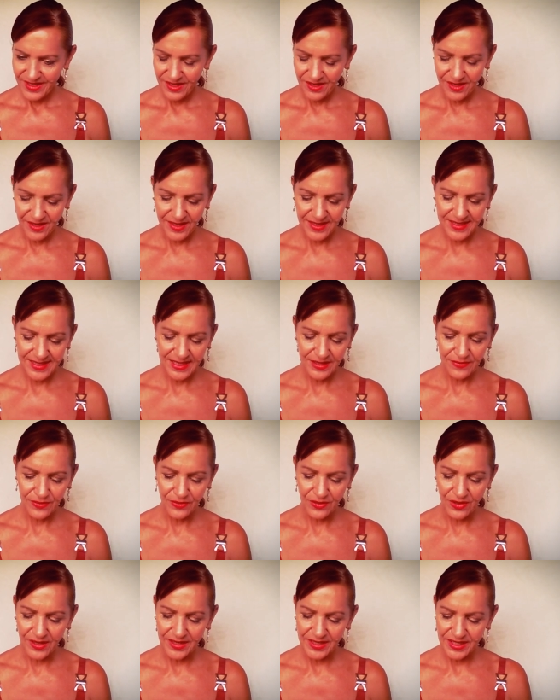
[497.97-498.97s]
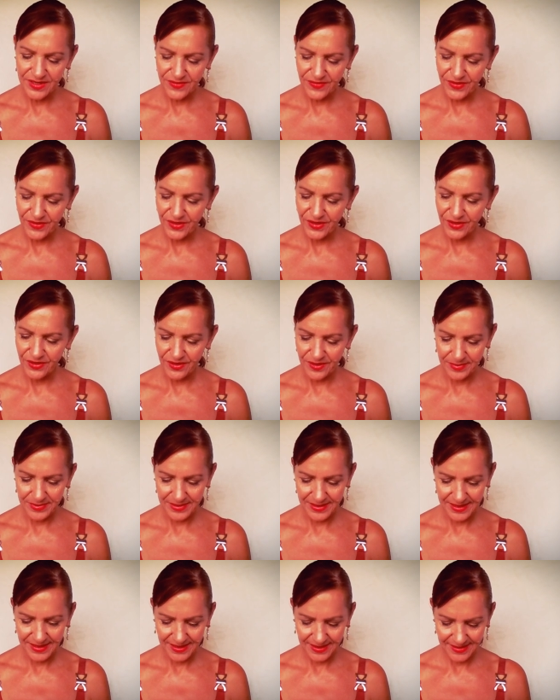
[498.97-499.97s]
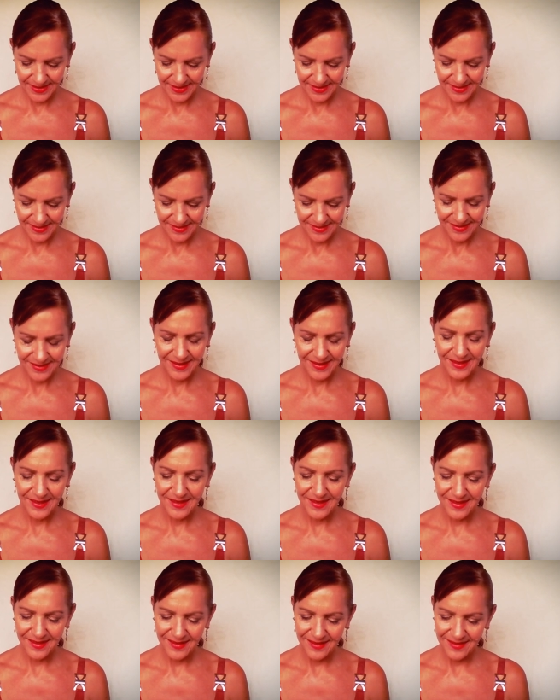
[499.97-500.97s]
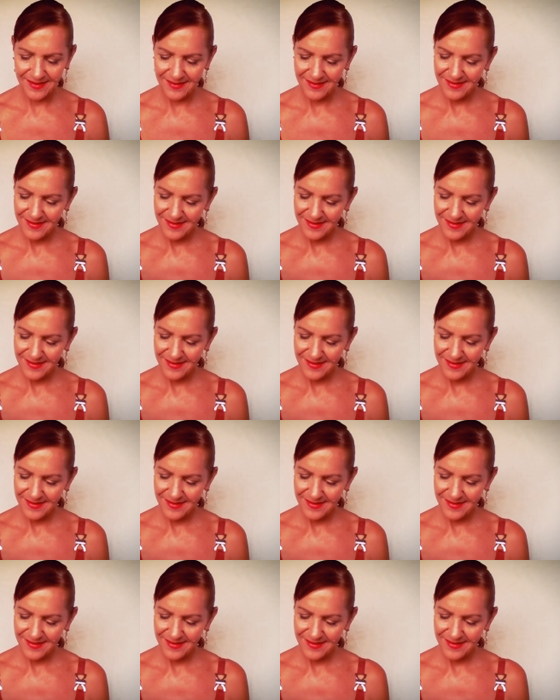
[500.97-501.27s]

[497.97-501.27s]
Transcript: Highest level guidance for Virgo, please. Yeah.